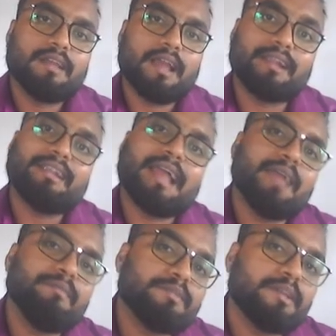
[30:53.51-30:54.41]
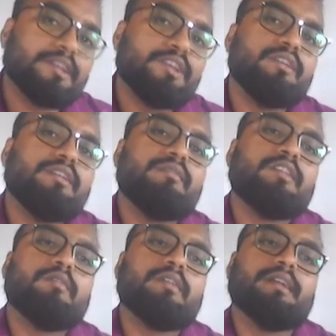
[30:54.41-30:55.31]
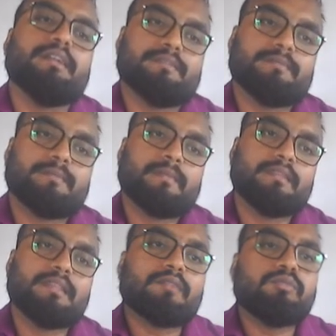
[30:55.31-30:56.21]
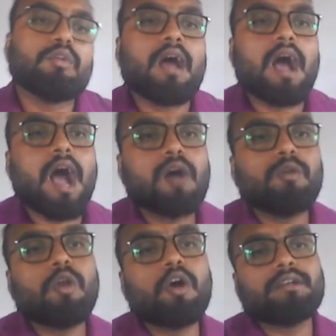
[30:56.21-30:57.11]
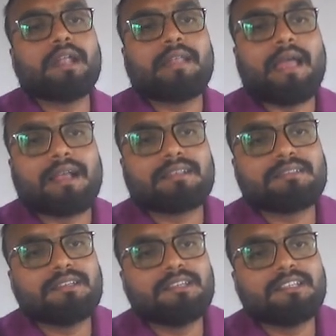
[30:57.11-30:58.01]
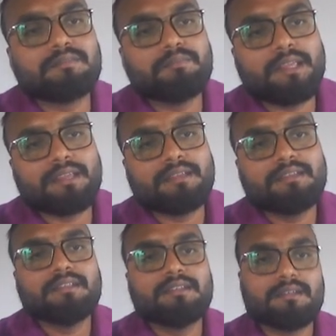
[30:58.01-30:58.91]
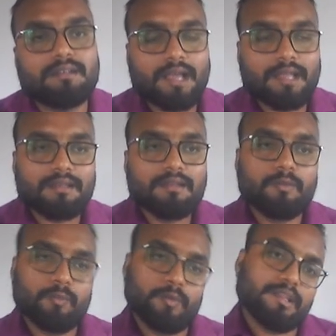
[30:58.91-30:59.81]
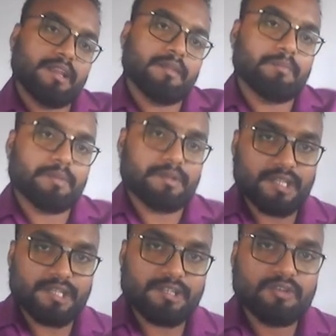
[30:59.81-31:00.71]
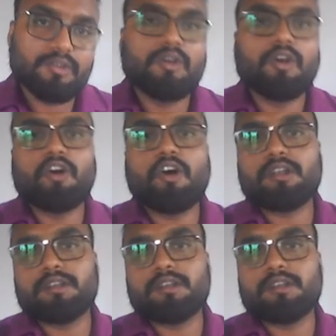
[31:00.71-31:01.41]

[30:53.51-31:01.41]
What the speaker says: and time is being given over here, that for how long that action is being done, whether in present or